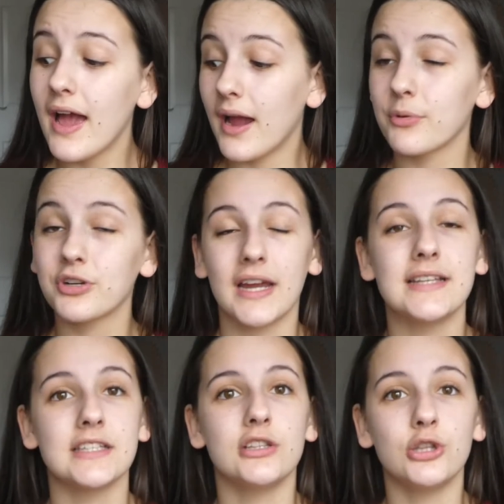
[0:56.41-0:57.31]
I'm
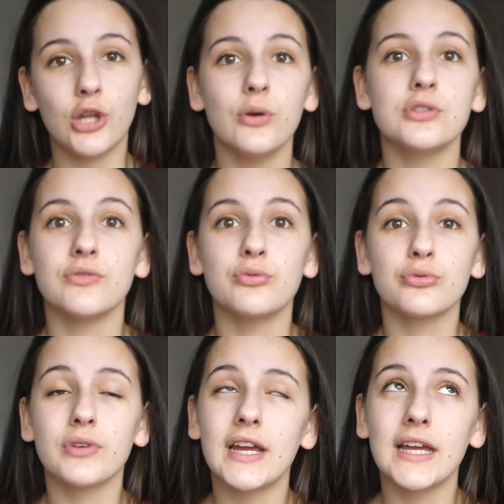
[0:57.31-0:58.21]
creating loads of
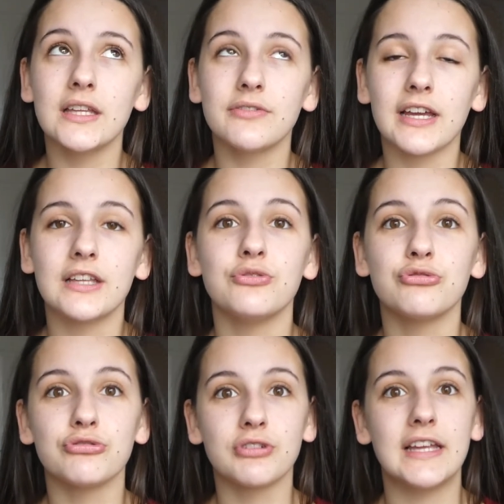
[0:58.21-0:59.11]

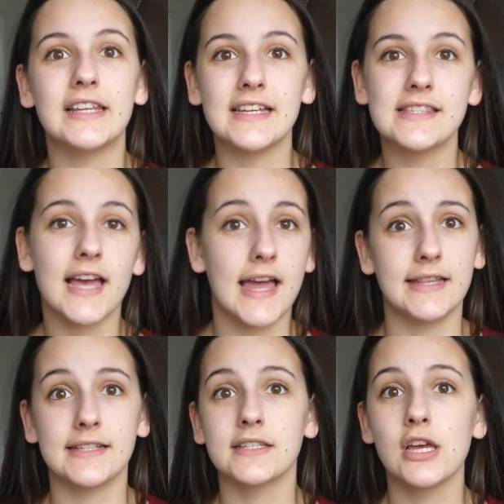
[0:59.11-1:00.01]
really
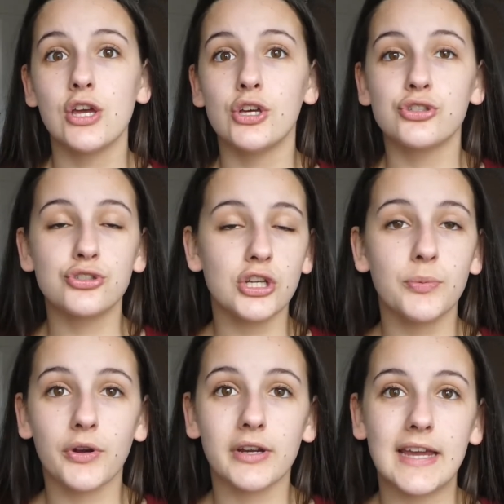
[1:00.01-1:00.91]
intense,
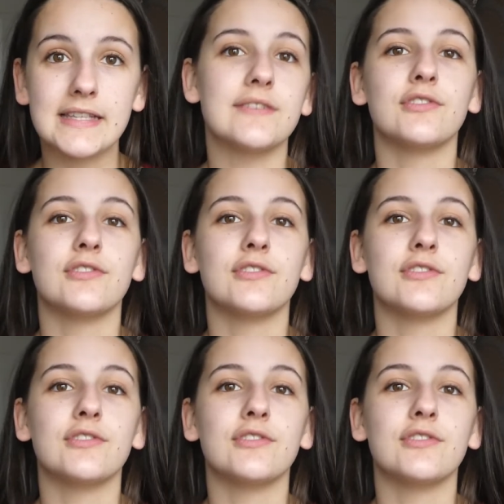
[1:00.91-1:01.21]
super creative